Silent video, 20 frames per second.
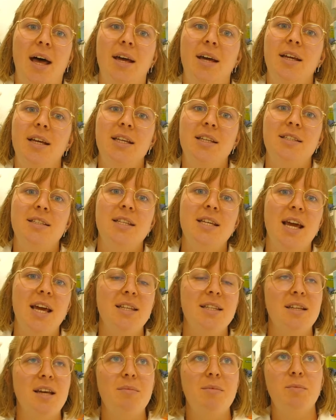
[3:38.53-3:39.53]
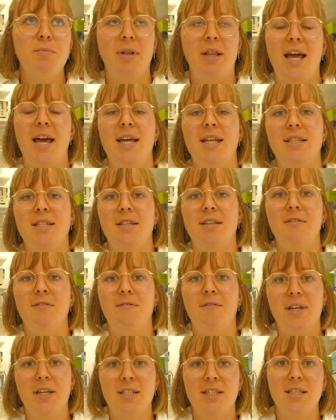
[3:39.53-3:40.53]
It's the enzyme in plants that
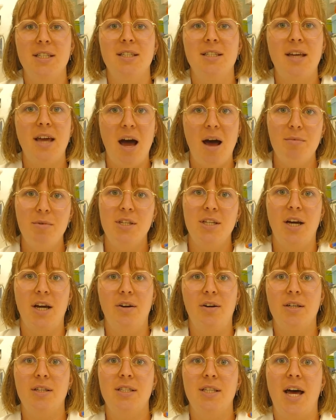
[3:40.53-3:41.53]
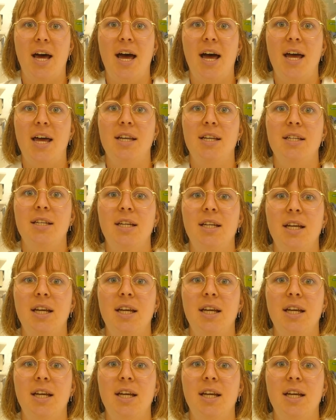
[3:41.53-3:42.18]
fixes carbon dioxide